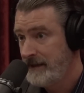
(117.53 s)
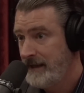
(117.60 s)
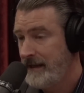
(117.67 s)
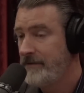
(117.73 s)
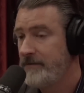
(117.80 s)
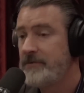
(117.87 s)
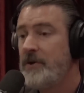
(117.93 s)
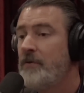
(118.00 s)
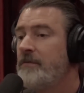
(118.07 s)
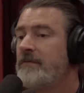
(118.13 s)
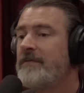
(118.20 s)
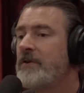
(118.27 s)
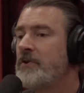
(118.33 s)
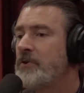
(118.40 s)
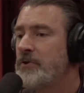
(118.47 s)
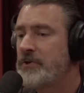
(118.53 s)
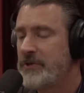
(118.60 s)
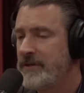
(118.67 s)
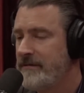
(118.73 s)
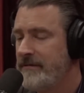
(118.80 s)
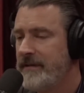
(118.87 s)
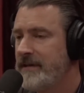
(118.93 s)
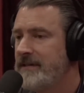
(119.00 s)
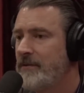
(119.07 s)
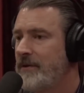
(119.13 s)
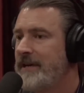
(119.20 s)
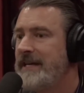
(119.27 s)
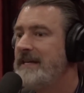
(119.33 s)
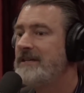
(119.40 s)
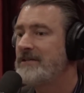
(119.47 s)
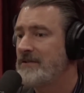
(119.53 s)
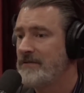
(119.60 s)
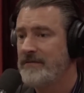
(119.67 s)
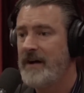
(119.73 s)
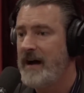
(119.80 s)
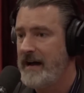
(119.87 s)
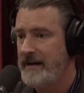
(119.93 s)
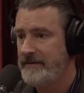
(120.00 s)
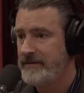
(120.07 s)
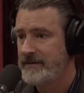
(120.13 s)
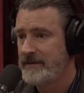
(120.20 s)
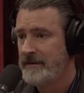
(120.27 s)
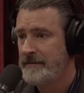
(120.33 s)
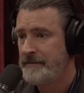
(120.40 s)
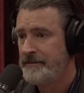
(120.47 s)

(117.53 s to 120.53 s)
And there's no version of this where he survives.